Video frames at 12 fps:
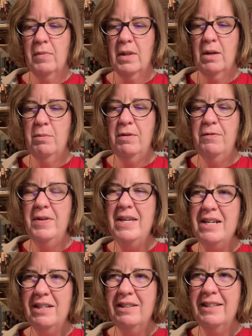And we
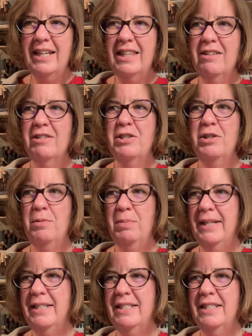feel like there's no
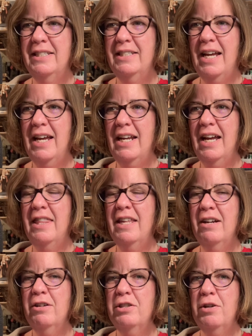place to stay and
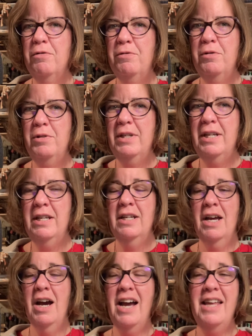there's no food to eat.
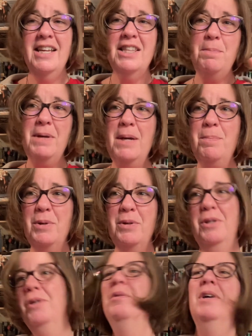I think the people
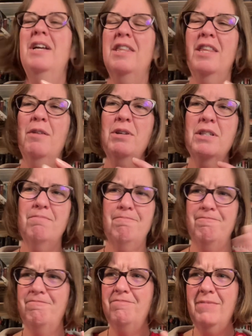knew there was,
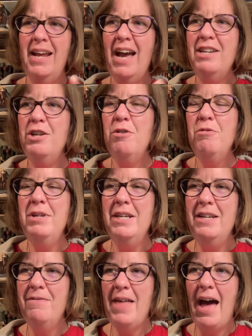they had no
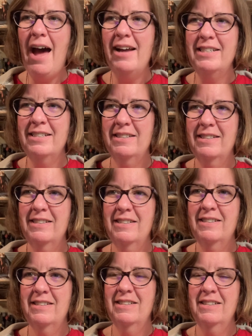need of that.
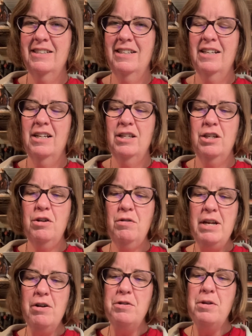You don't
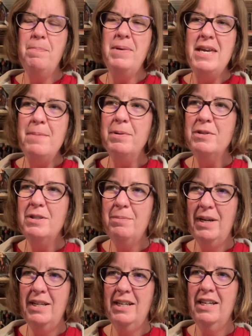hear the people
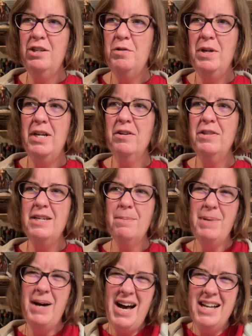demanding it. You hear the
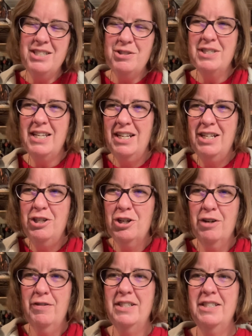apostles getting
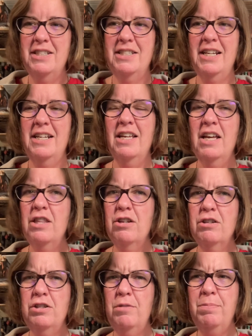nervous and saying,
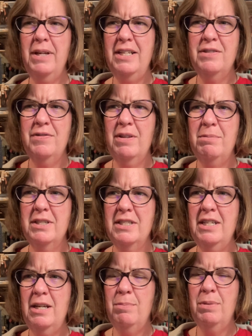There's no place for them to
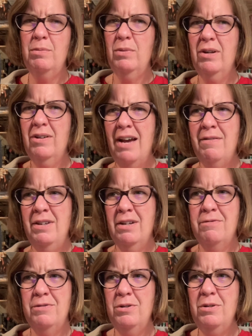sleep and we don't have enough
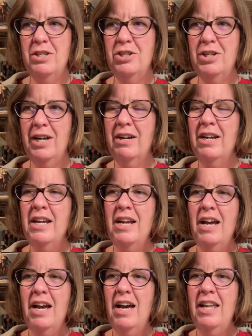food to share.
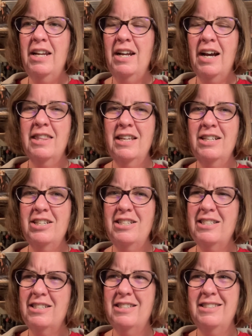And I think
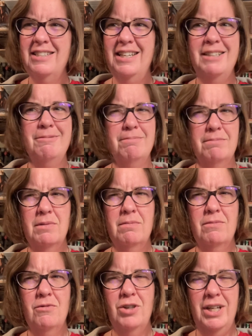Jesus is like,
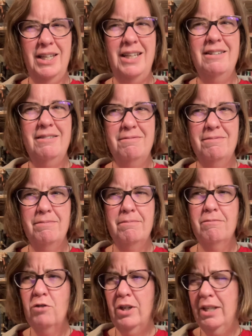Really?
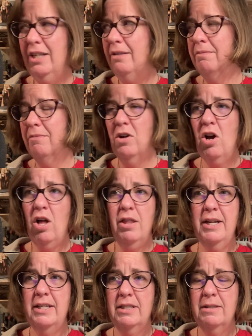Really? All
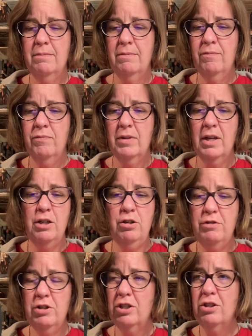this? And
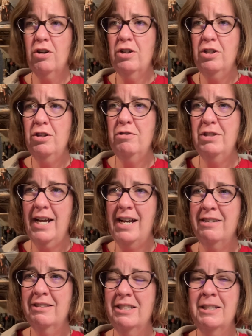you've just gone to those
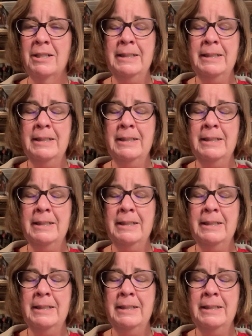towns